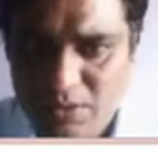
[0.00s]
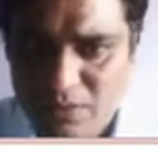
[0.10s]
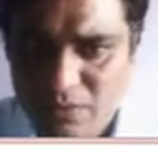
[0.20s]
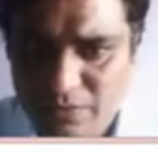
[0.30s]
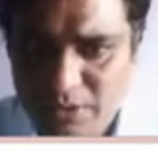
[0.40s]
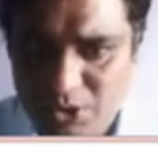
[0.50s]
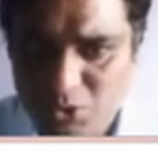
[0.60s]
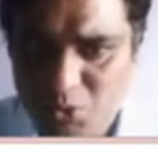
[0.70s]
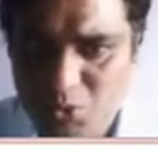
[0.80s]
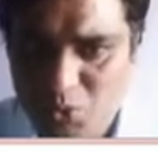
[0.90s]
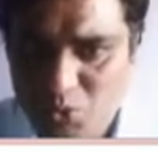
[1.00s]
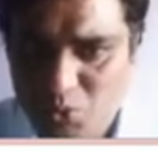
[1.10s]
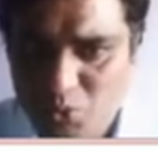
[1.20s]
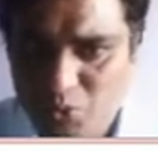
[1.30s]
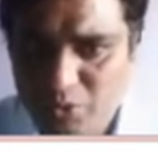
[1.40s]
V2,
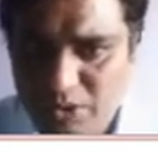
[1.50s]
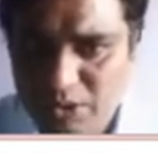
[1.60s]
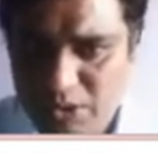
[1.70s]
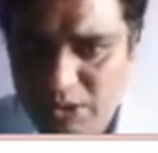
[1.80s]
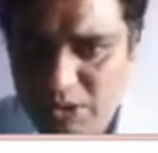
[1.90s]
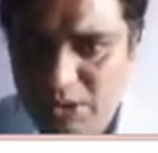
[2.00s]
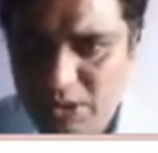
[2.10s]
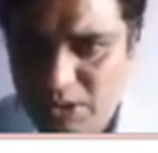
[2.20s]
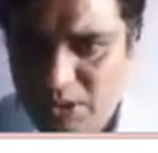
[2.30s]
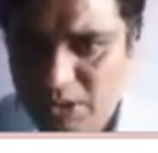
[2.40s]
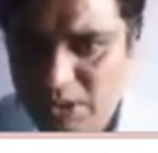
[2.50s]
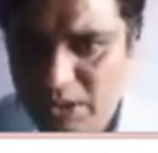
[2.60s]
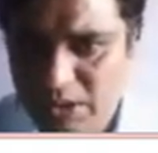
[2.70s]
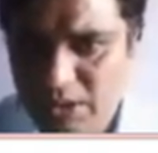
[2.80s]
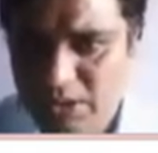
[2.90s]
V3,
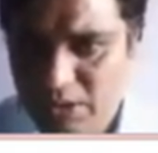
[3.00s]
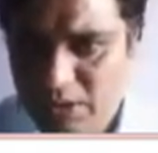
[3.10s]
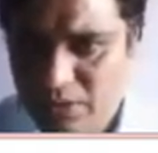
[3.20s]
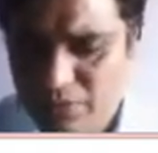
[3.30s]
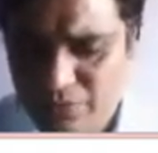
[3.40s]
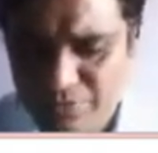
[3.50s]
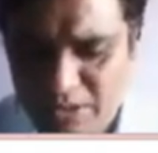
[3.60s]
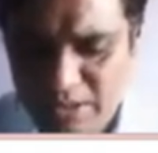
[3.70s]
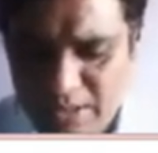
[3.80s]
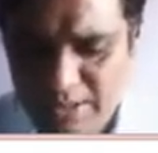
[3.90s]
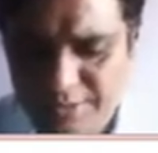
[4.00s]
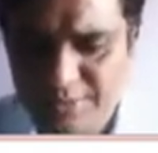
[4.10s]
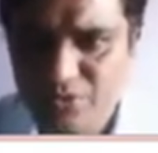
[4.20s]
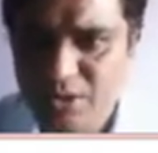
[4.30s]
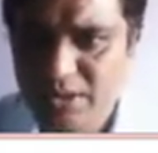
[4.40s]
like Vn.
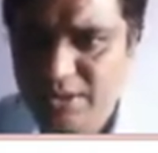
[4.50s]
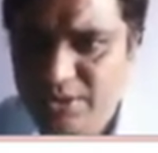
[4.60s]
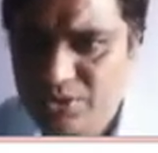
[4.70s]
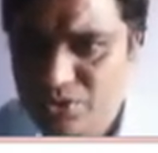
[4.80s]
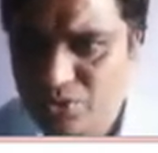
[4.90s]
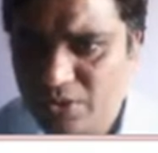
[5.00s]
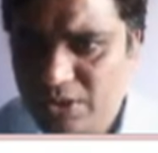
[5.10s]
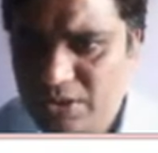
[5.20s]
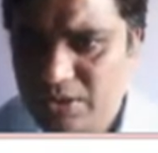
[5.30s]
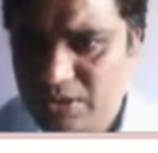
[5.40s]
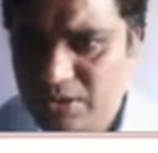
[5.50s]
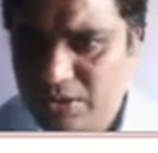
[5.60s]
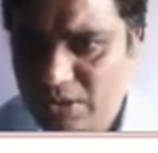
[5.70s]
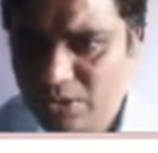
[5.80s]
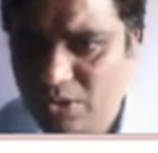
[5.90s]
Okay, so this
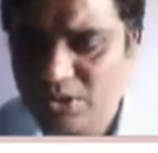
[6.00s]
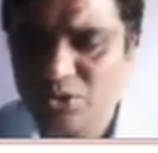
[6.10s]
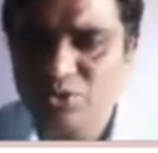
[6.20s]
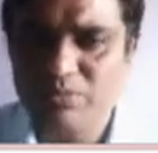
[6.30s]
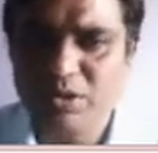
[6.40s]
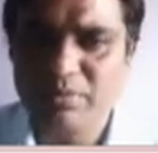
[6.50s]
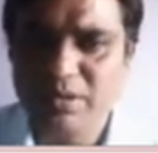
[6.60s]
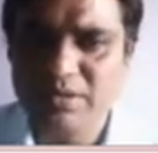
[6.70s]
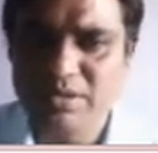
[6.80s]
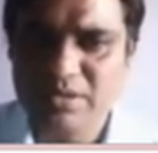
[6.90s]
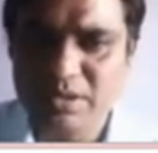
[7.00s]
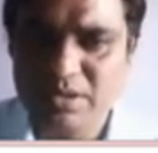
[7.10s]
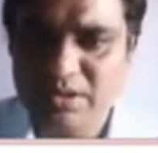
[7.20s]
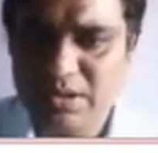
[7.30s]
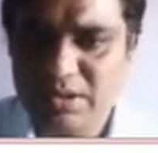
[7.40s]
according to Millman
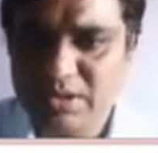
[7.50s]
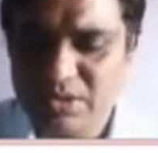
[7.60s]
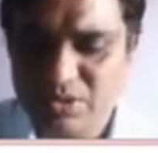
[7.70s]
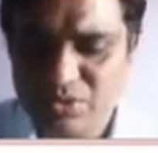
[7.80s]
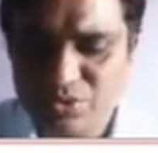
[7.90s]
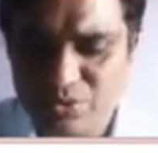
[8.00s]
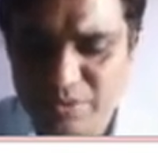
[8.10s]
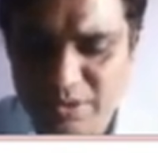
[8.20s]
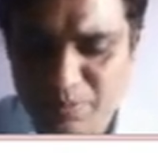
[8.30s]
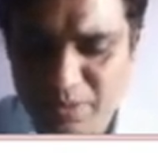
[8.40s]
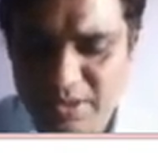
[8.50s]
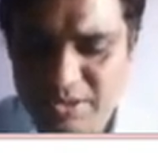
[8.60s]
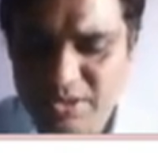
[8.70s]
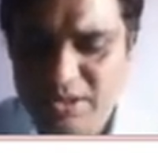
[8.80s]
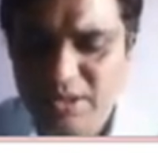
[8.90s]
says that this should be
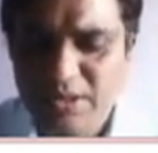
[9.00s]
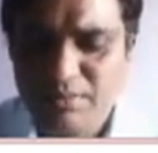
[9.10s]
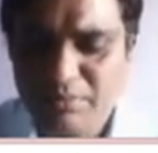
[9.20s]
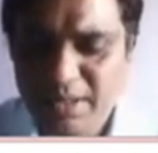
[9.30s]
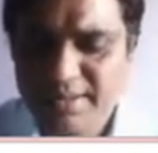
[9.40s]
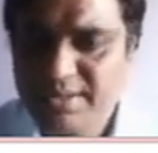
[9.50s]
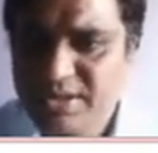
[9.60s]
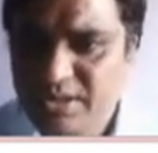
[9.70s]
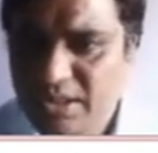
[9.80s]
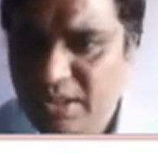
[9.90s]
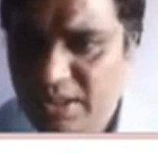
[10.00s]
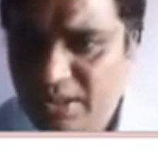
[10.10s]
replaced by its single